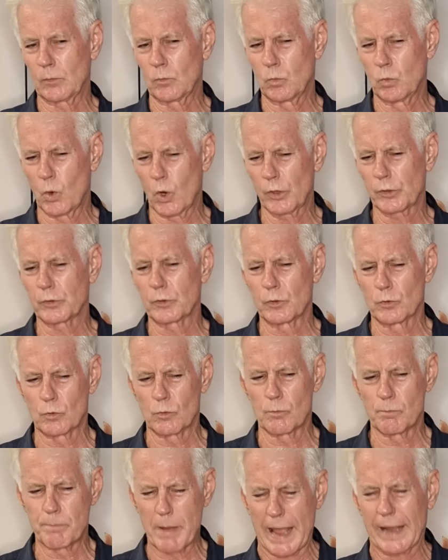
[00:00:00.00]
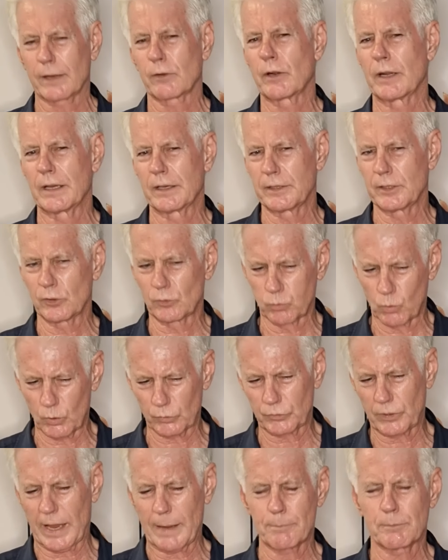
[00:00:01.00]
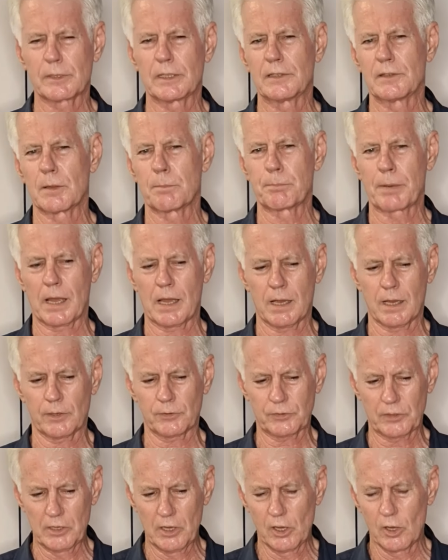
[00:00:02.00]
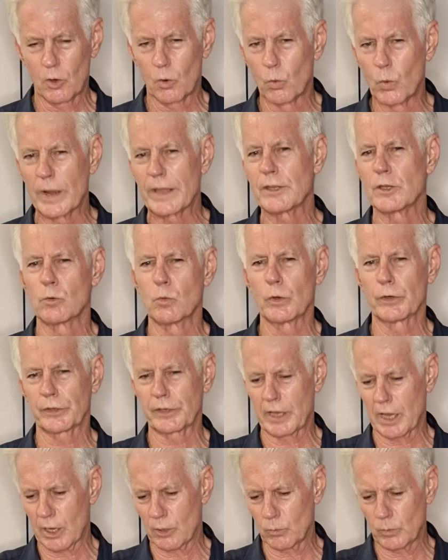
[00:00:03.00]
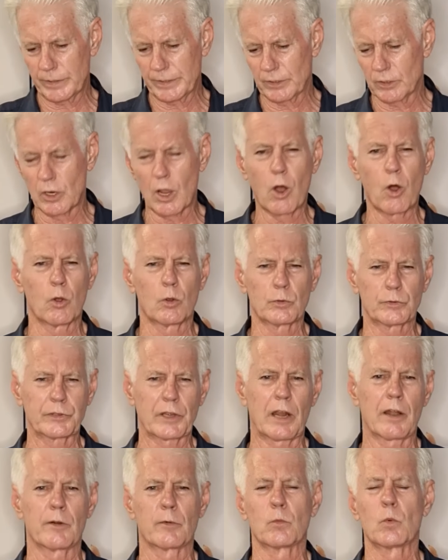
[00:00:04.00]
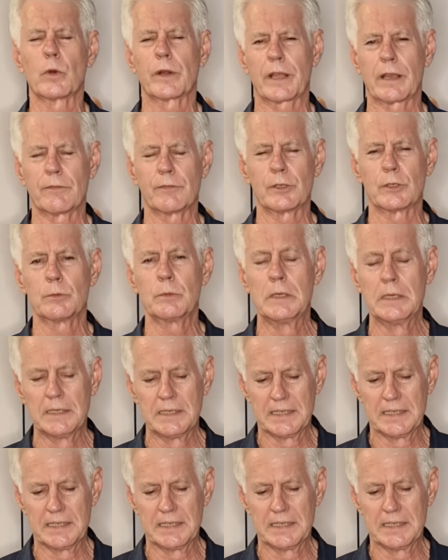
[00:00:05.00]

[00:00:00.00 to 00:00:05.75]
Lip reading: what your background is, what's happened in the past, where you want to go, where your goals are and what have you.